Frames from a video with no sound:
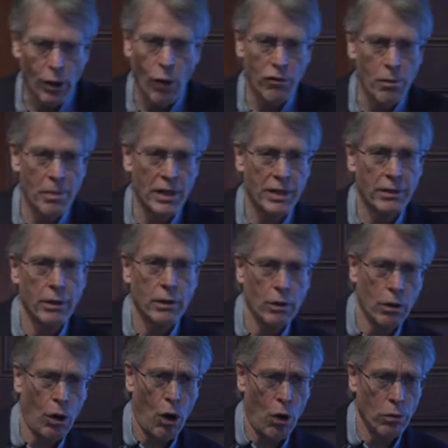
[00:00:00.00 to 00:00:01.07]
over many,
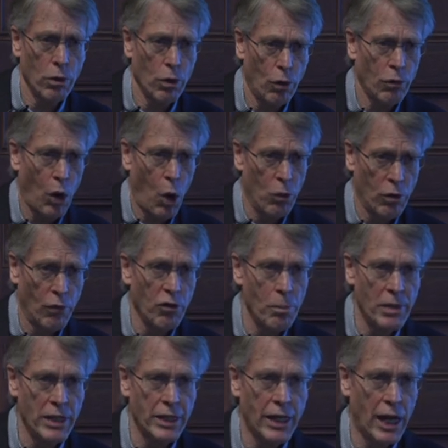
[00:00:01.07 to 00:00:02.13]
over, over
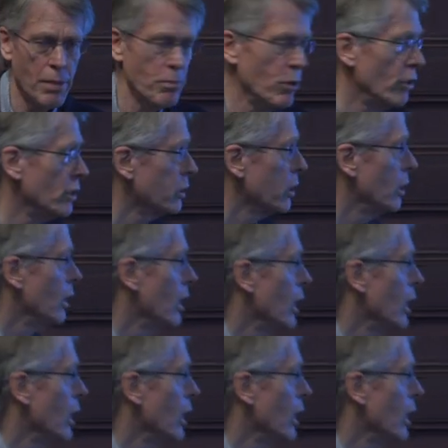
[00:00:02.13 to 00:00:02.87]
many time periods.